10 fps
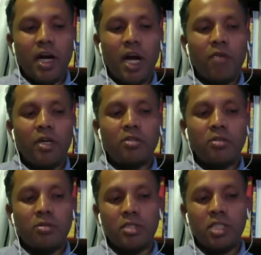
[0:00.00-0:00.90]
I went
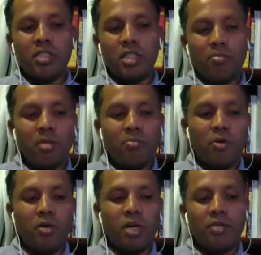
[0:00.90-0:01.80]
through Six Sigma
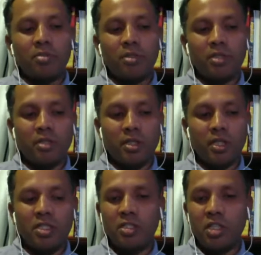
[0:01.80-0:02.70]
programs
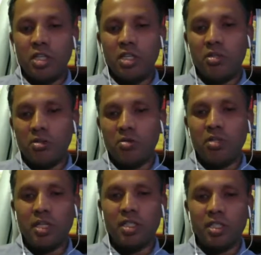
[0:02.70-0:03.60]
in GE. You know
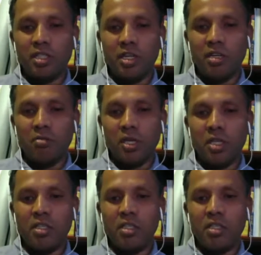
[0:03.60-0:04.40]
that they are very